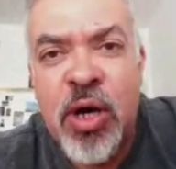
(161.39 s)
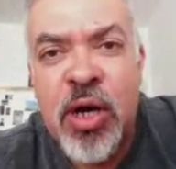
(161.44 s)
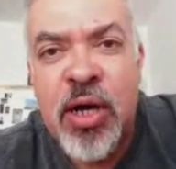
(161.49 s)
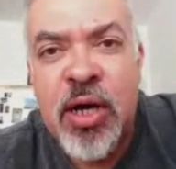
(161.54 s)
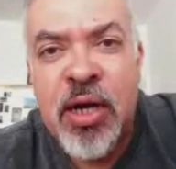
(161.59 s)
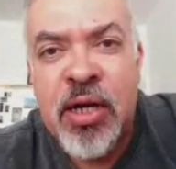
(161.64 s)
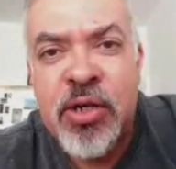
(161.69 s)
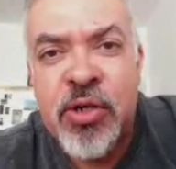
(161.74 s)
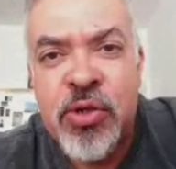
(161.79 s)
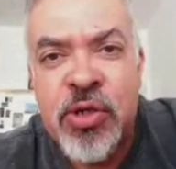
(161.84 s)

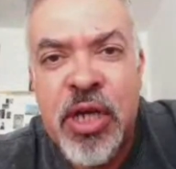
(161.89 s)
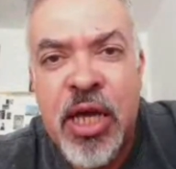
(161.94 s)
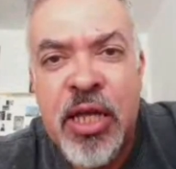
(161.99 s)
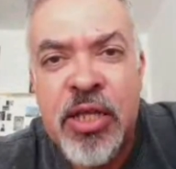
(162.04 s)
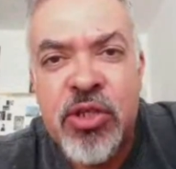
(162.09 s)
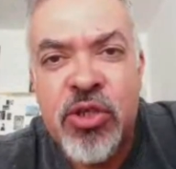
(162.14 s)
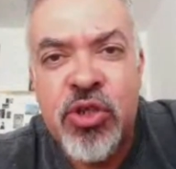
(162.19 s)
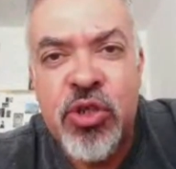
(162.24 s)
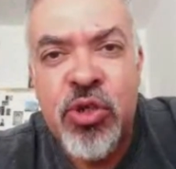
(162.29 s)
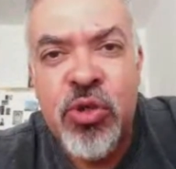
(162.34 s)
create
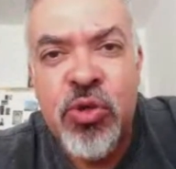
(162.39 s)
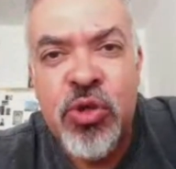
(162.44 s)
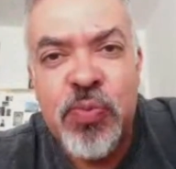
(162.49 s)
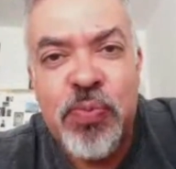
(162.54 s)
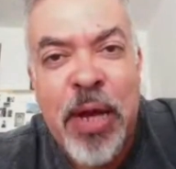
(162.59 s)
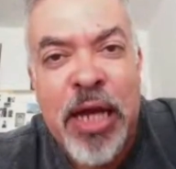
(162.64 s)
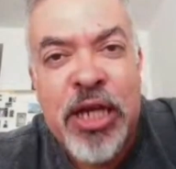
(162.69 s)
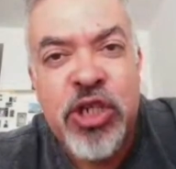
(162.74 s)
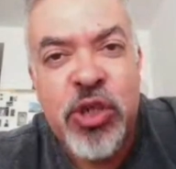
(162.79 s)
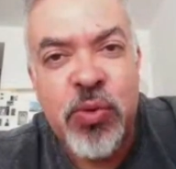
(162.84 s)
two
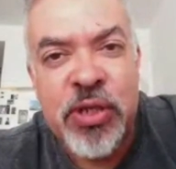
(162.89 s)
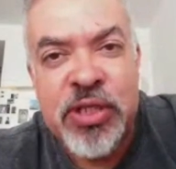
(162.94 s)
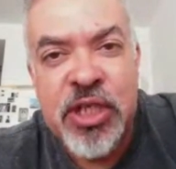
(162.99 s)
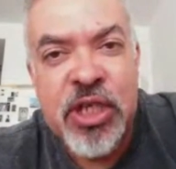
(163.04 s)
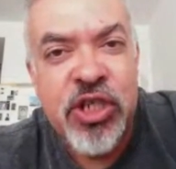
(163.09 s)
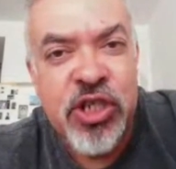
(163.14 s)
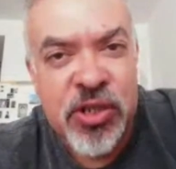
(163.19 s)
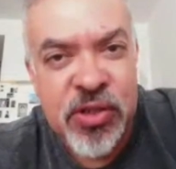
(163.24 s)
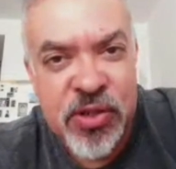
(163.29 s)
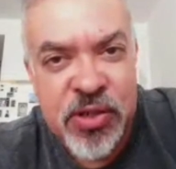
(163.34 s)
special
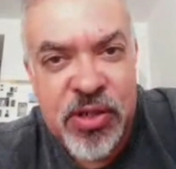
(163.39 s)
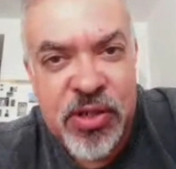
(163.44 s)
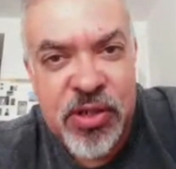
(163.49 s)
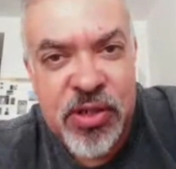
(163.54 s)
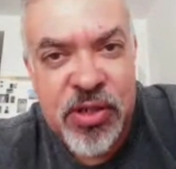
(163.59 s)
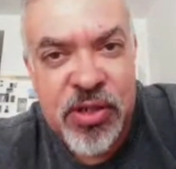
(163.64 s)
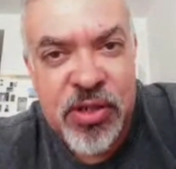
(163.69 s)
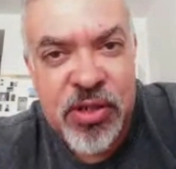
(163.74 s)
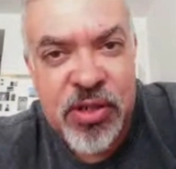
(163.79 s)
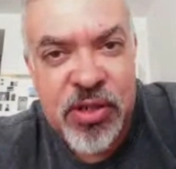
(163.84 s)
editions
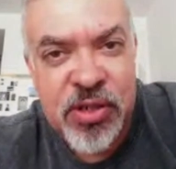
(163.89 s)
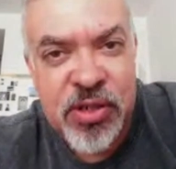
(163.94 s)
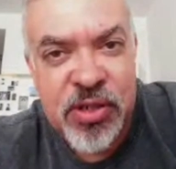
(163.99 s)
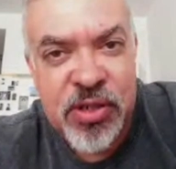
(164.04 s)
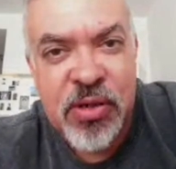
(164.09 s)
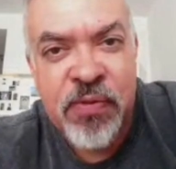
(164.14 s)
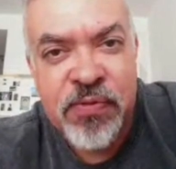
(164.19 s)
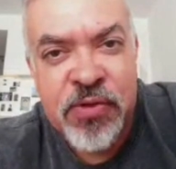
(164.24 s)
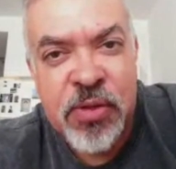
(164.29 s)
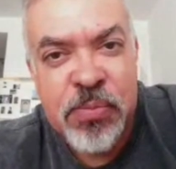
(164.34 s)

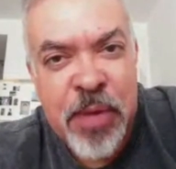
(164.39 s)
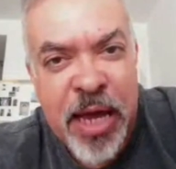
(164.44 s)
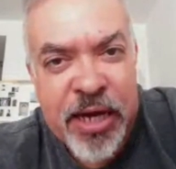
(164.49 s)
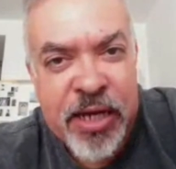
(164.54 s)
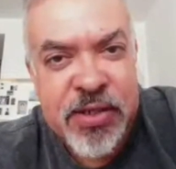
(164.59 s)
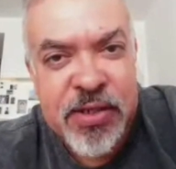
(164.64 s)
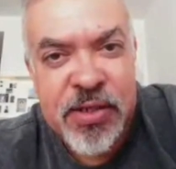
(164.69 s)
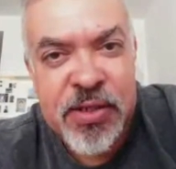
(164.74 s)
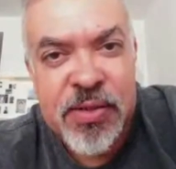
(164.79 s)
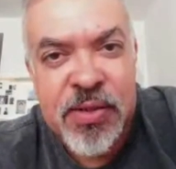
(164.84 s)

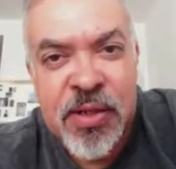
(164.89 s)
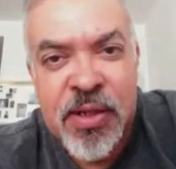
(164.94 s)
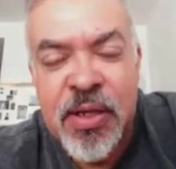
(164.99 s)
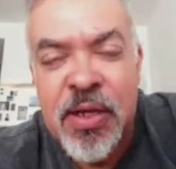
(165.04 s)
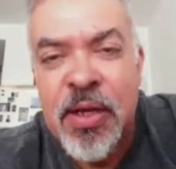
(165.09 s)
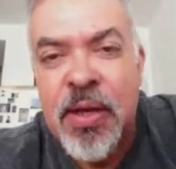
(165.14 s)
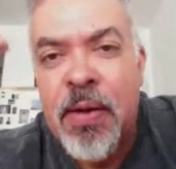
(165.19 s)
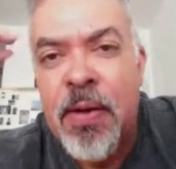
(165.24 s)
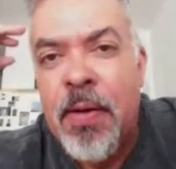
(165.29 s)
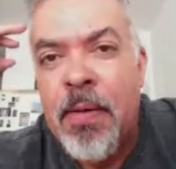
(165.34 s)
of the
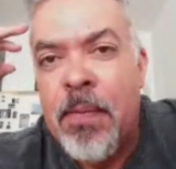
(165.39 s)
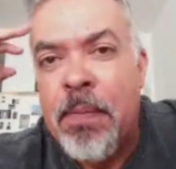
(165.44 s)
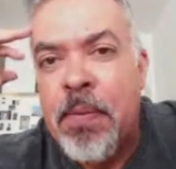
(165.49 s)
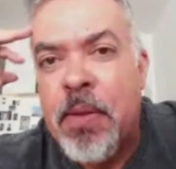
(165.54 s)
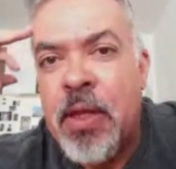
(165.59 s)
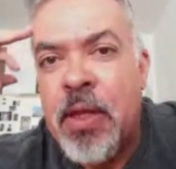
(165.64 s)
magazine.